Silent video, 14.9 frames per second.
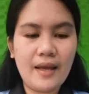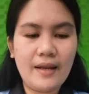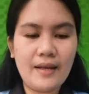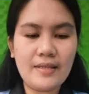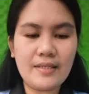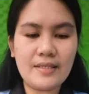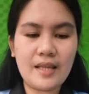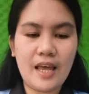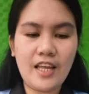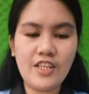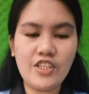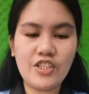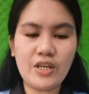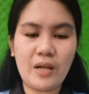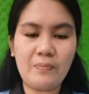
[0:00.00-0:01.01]
The
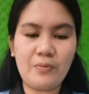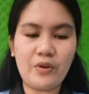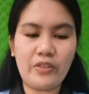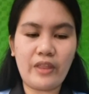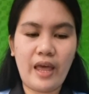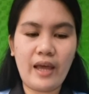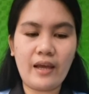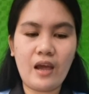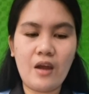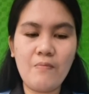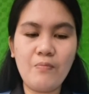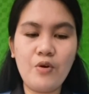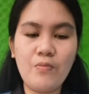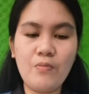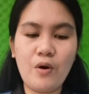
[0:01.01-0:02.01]
state shall protect
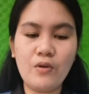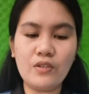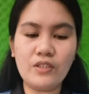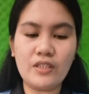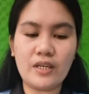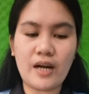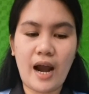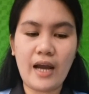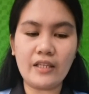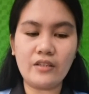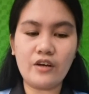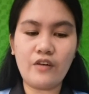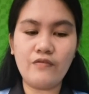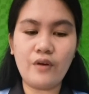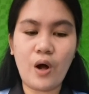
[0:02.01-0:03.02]
and promote the right
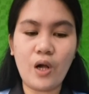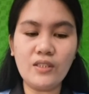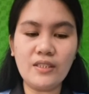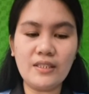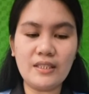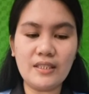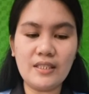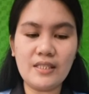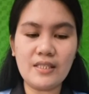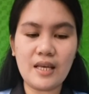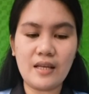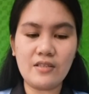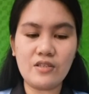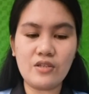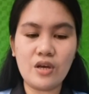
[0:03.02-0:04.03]
of all
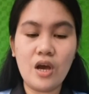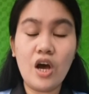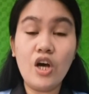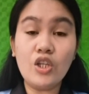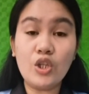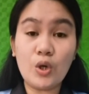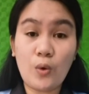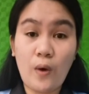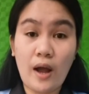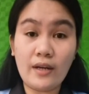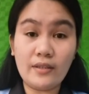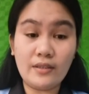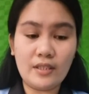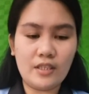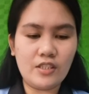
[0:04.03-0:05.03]
citizens to
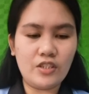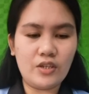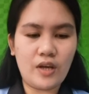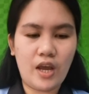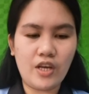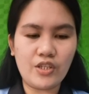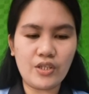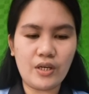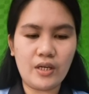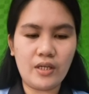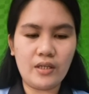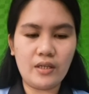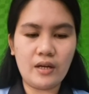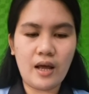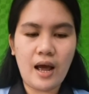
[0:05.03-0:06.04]
quality education